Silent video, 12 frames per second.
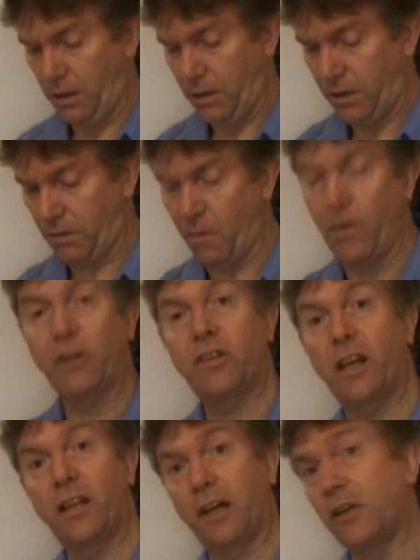Now, I'm not
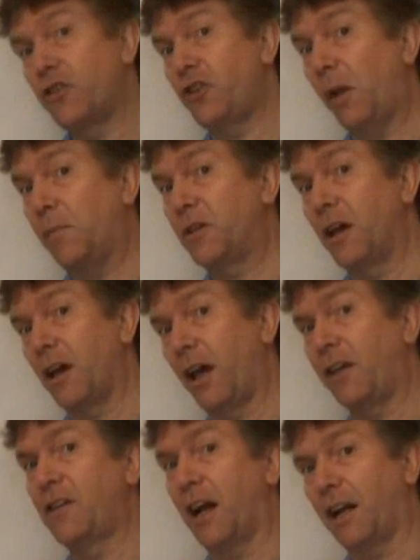saying that a sheep's
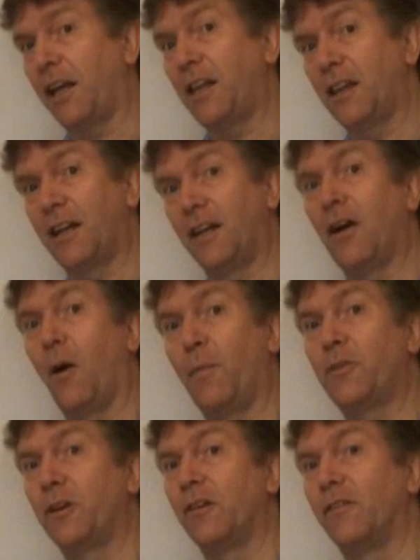exactly the
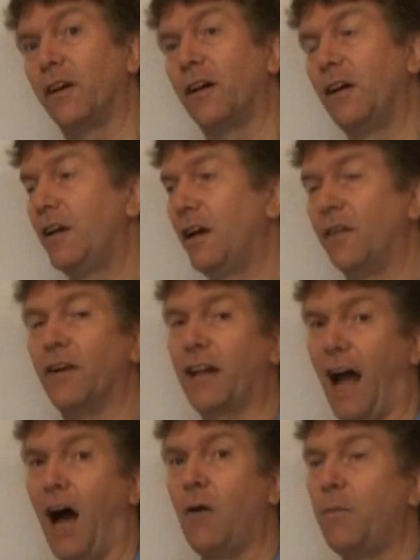opposite of a
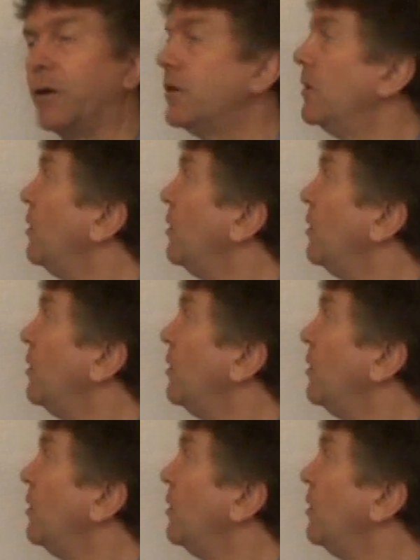cow, but